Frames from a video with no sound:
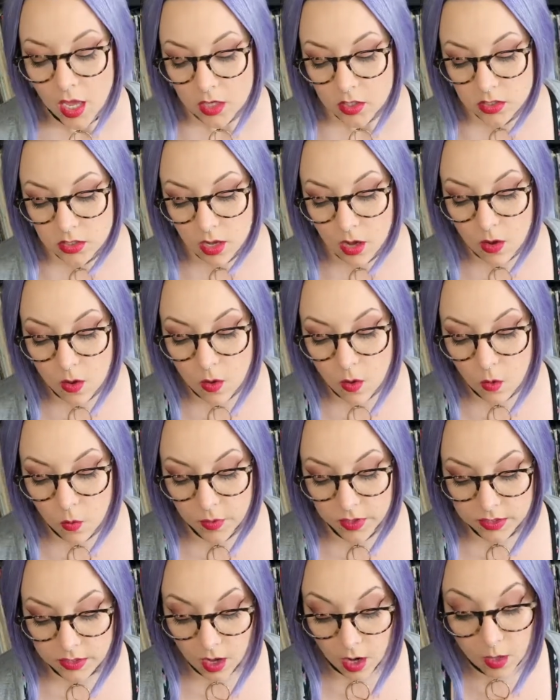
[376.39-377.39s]
So
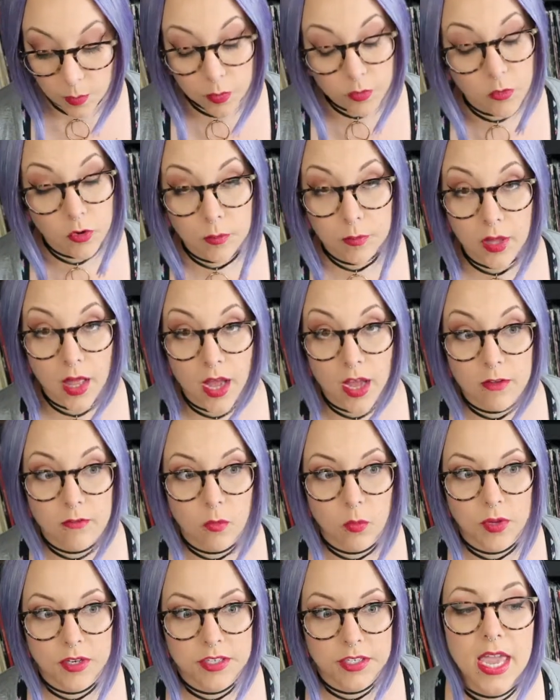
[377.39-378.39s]
we saw her perform live,
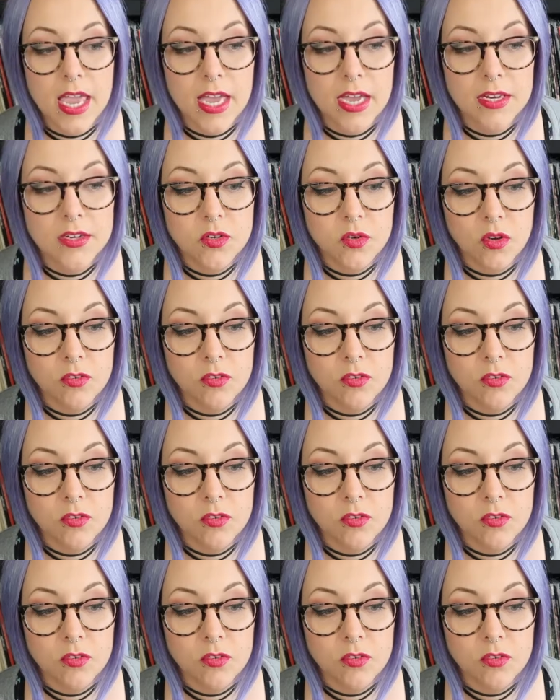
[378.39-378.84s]
and